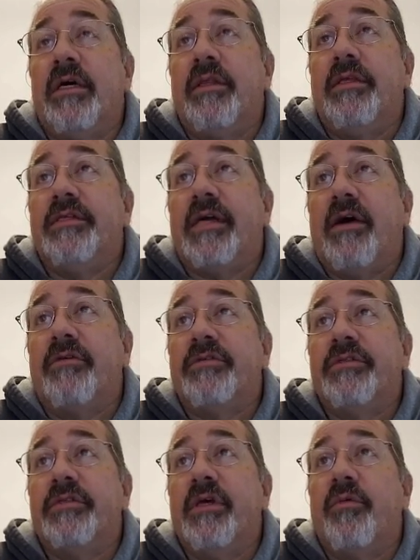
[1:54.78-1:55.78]
these
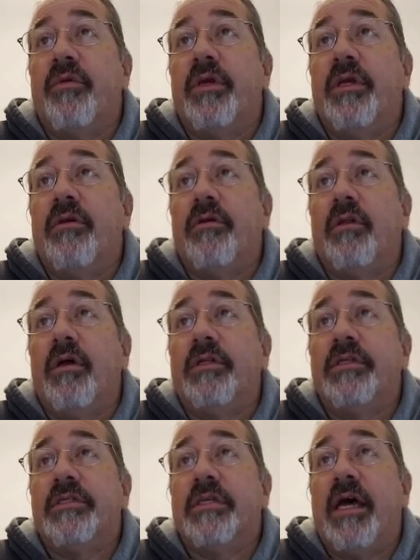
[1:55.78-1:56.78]
houses that were here along
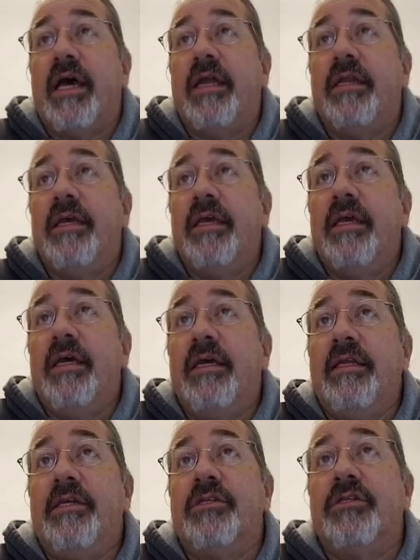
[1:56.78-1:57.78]
the side.
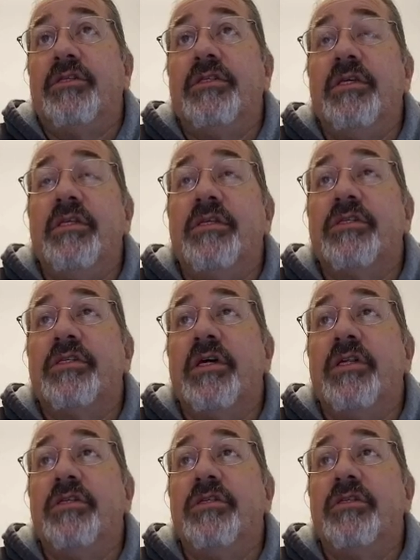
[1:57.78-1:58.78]
And as you can see, the
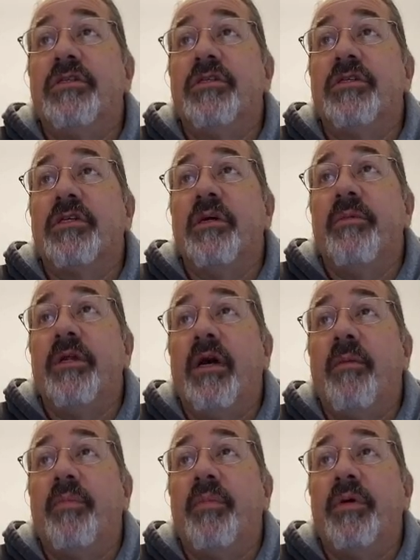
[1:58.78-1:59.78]
sun is just coming
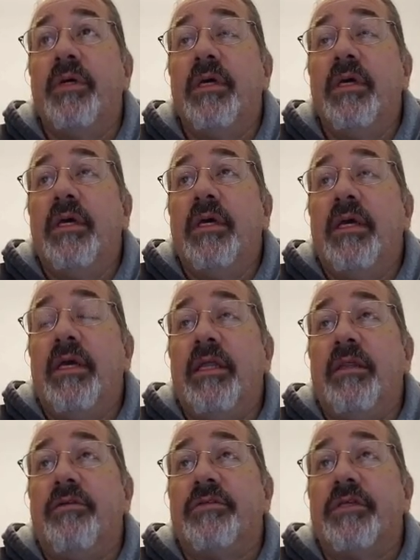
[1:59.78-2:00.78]
up,
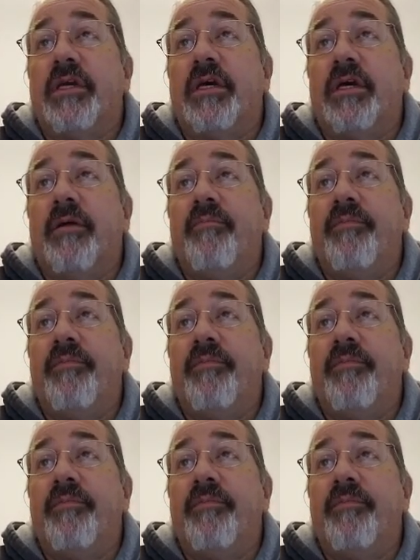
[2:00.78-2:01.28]
and there's like a